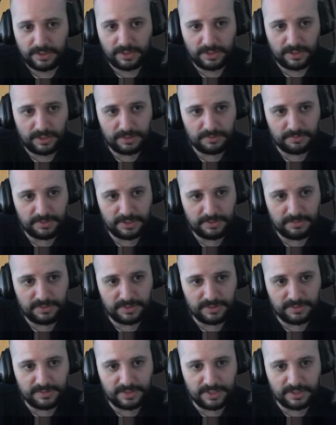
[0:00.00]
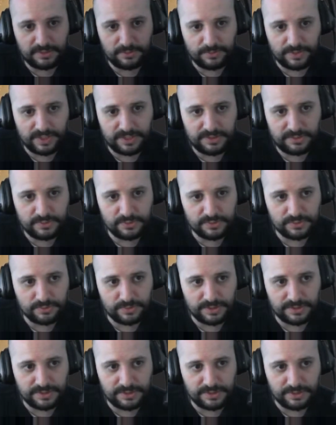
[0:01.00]
And maybe in that radius
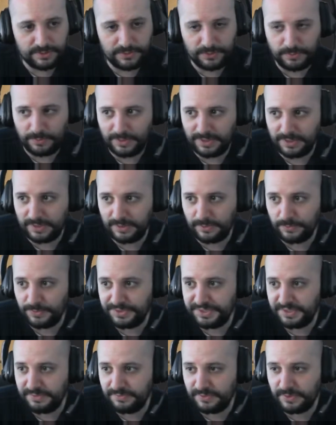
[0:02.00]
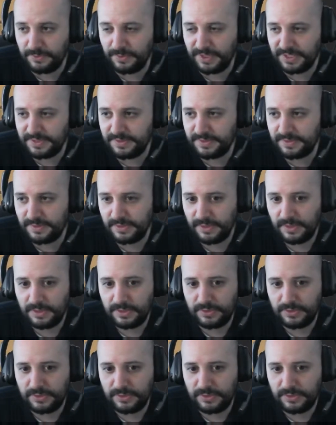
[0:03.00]
right here you will receive quests.